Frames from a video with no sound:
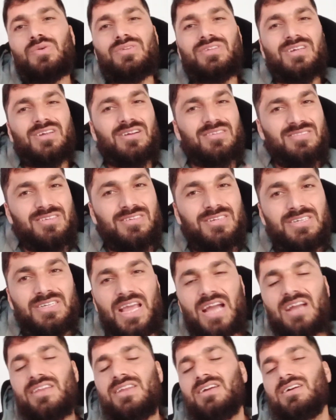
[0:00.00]
down. There are certain
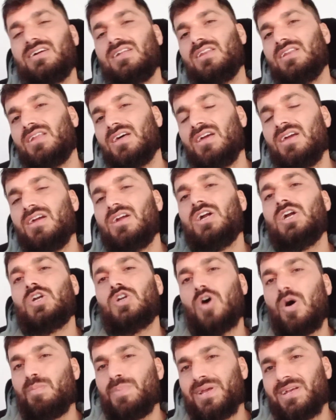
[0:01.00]
technical
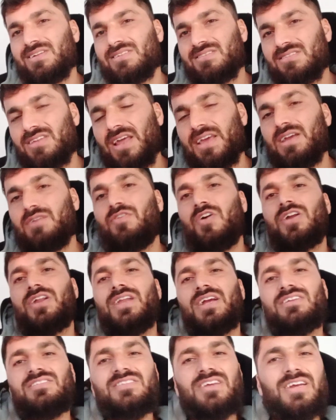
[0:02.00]
topics like
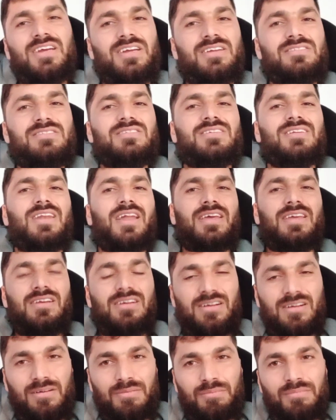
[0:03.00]
foreign exchange,
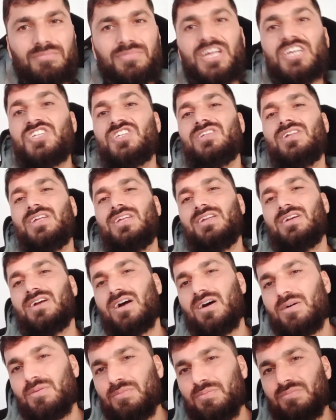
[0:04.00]
like national
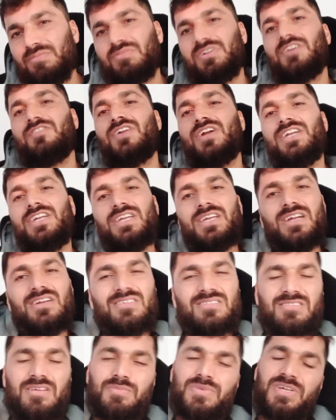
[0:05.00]
income, different
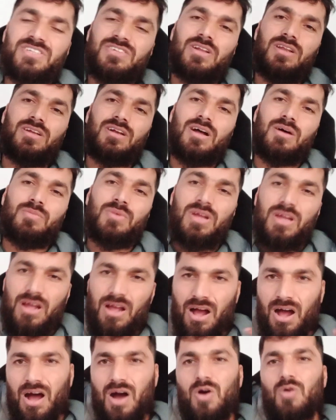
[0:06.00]
indicators of national income,
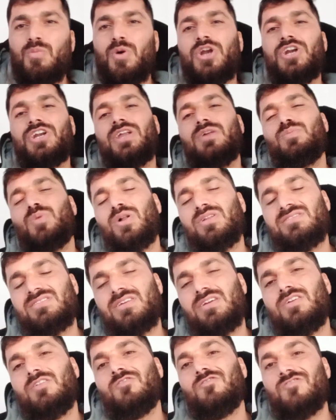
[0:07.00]
how monetary
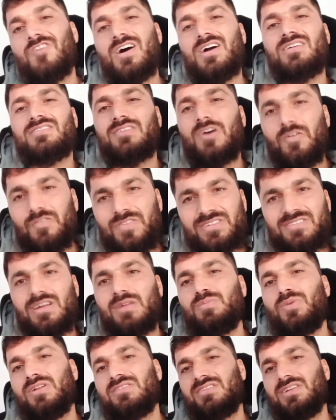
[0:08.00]
policy works, how
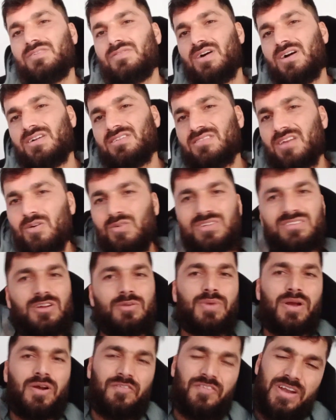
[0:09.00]
fiscal policy works, how
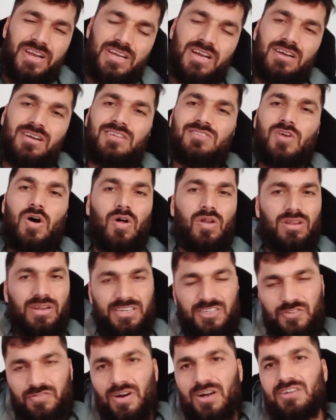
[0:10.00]
Reserve Bank of India does all
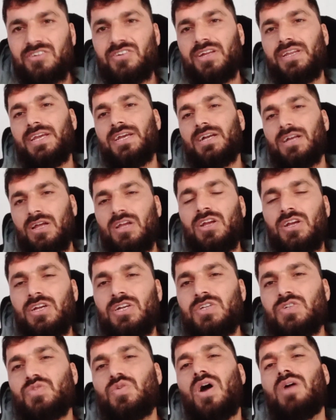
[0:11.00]
its functioning.
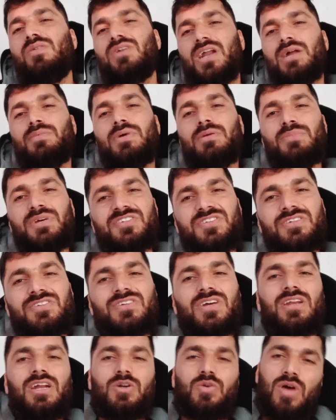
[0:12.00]
So I will try my best,
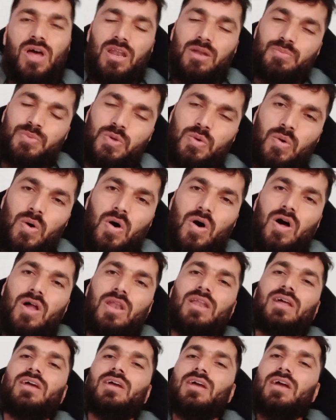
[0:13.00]
inshallah, to help you
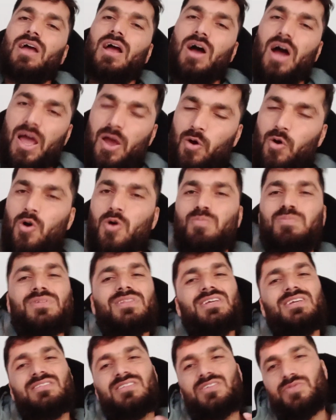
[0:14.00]
all. I
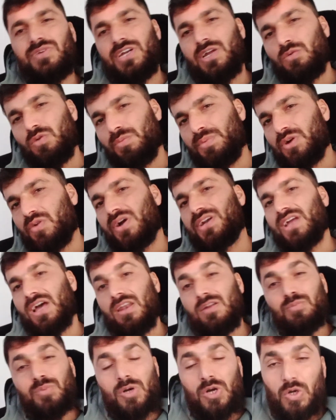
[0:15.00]
hope this video will be quite
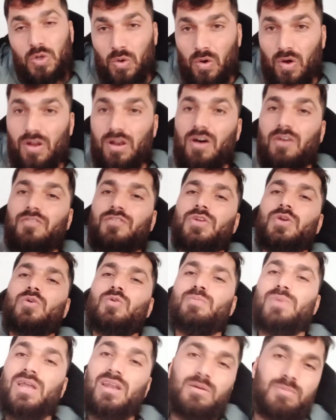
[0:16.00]
helpful to all of
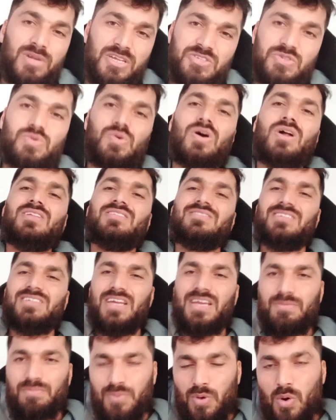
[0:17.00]
you. May Allah bless you all.
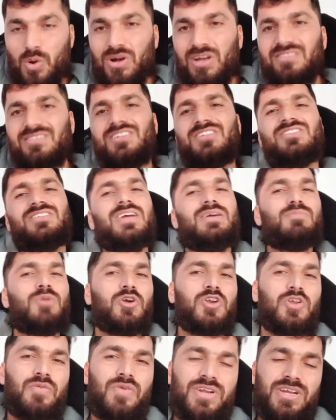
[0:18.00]
Stay focused, stay
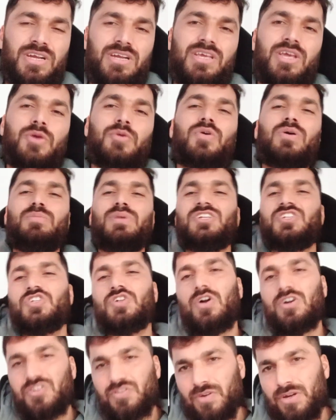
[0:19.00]
motivated, give your best
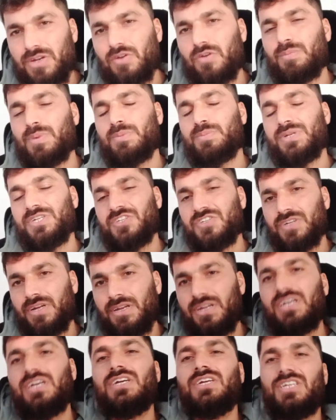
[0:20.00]
shots for your
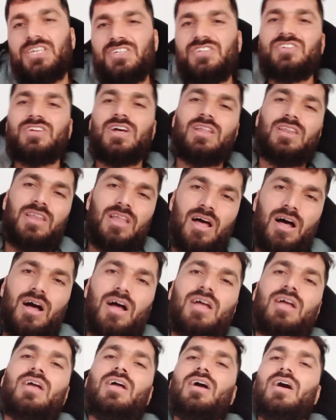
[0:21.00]
preparation.
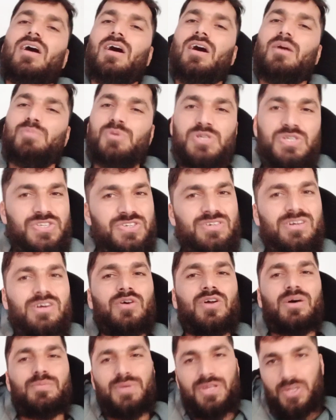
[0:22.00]
Inshallah, future
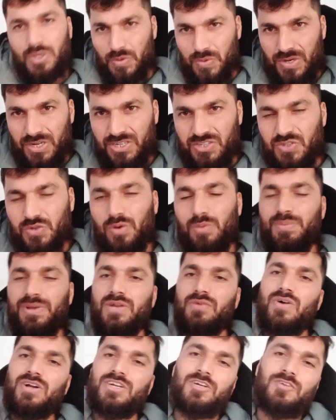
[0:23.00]
gonna be yours. You will be
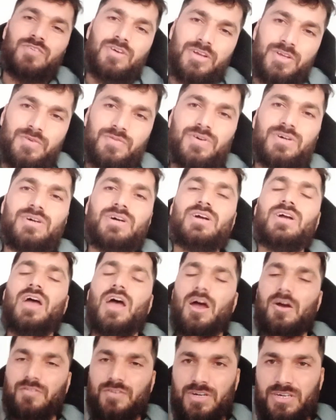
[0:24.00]
rewarded for your
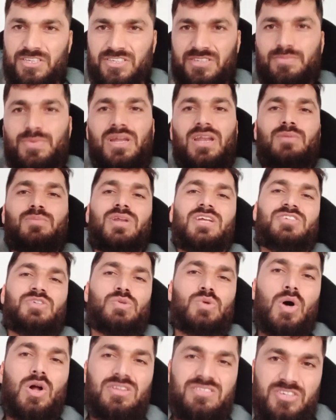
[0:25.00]
efforts. May Allah bless
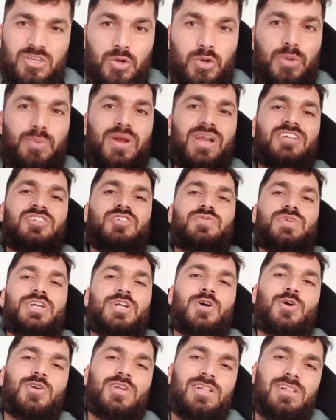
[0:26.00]
you all. See you in my next
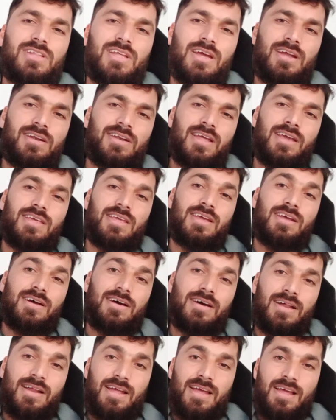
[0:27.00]
video. Till then, take
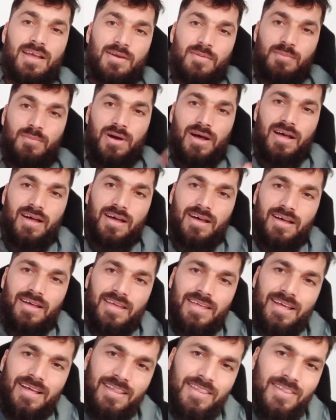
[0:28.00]
care.
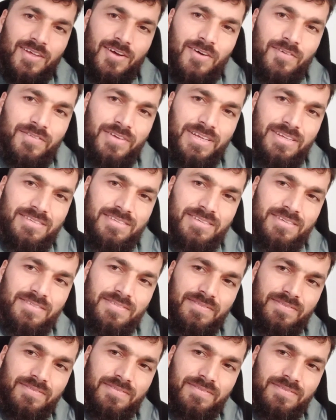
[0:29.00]
Bye. Allah Hafiz.